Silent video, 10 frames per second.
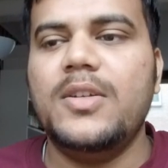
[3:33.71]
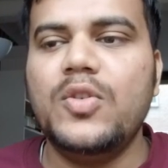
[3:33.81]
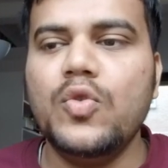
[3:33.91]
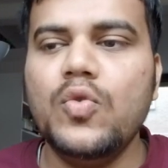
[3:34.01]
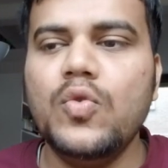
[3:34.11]

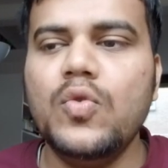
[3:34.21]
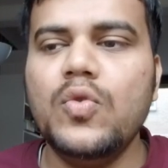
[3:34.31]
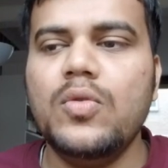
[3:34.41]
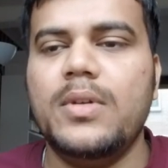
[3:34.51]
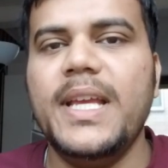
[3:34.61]

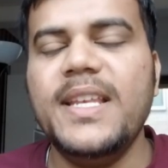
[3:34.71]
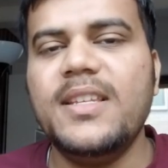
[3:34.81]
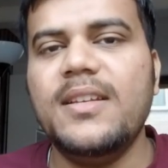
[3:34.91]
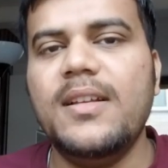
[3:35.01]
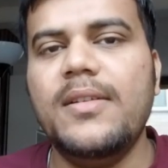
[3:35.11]
2
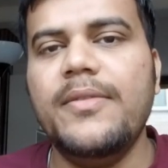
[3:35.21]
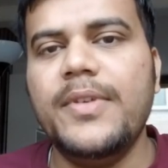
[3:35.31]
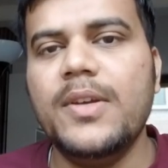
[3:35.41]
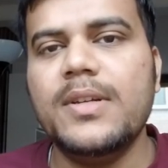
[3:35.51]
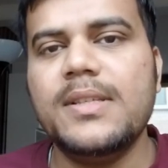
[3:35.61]
internal
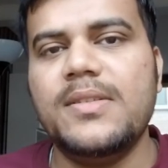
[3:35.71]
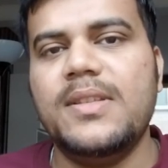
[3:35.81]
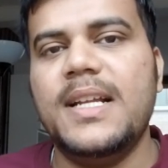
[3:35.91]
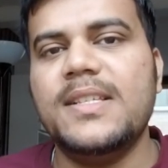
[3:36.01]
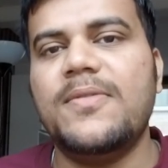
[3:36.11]
reviewers,
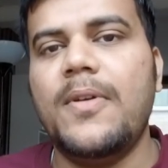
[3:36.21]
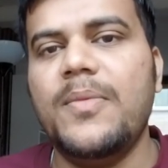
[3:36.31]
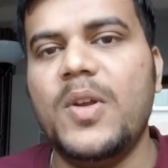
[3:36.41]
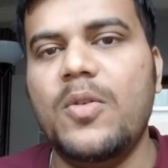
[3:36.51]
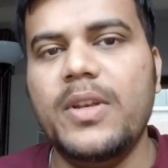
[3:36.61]
that is from
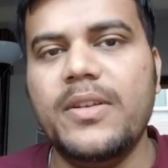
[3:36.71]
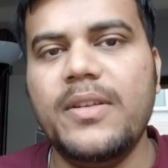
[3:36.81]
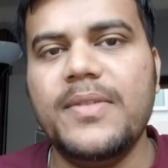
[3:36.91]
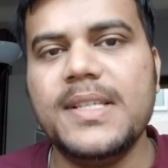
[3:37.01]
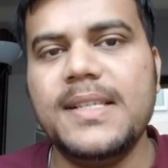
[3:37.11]
your own
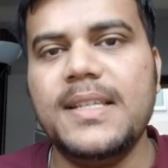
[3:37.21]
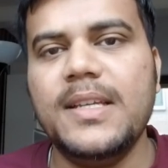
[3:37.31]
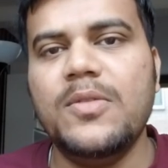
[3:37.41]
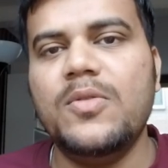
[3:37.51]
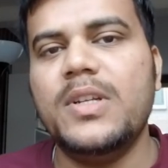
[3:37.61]

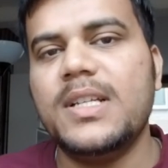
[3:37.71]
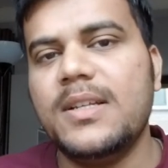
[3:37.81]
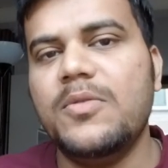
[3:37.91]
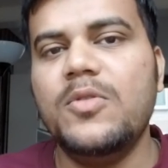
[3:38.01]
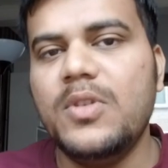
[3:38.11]
university who
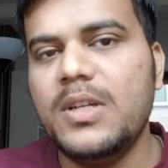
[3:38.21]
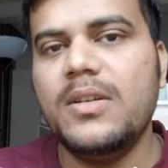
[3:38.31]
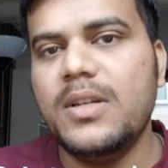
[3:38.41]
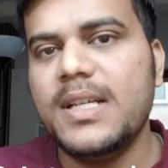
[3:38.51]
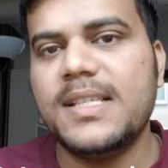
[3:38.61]

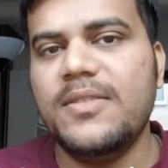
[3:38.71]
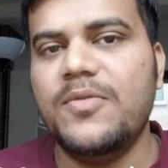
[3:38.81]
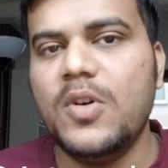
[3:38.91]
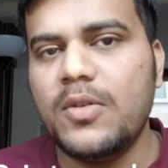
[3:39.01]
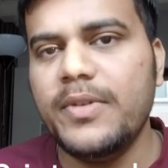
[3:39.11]
doesn't
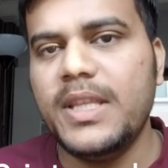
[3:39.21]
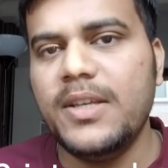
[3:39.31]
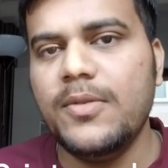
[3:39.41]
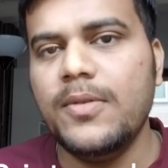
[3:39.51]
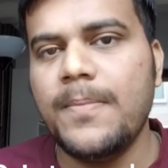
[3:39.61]
work with
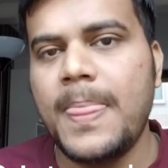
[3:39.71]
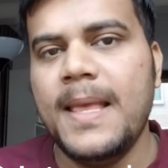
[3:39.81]
you,